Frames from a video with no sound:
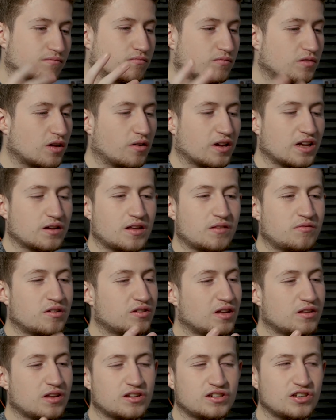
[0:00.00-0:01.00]

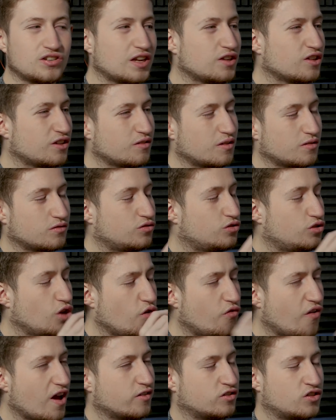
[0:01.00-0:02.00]
to be
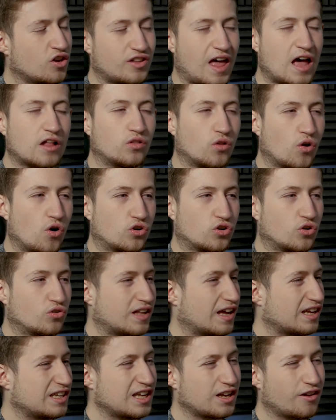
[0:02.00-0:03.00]
fair, it's not that local,
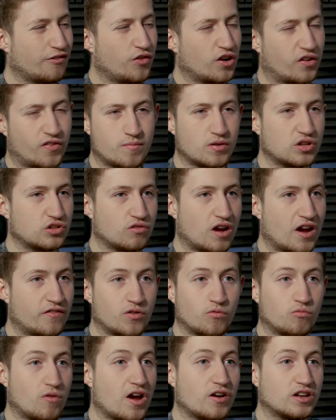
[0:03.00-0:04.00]
it's like a 45-minute drive
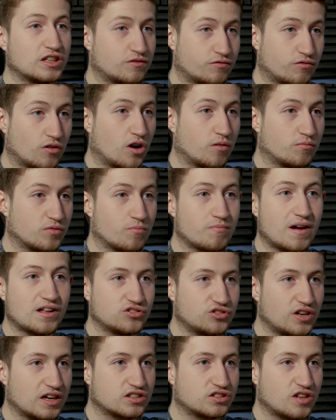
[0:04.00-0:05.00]
from where he's from,
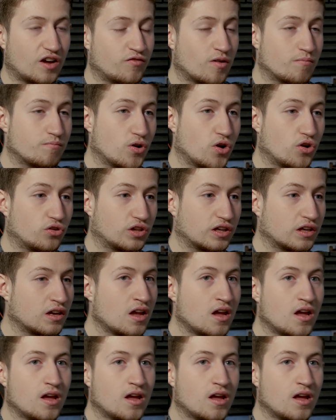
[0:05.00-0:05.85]
Manchester, I'm from Burnley,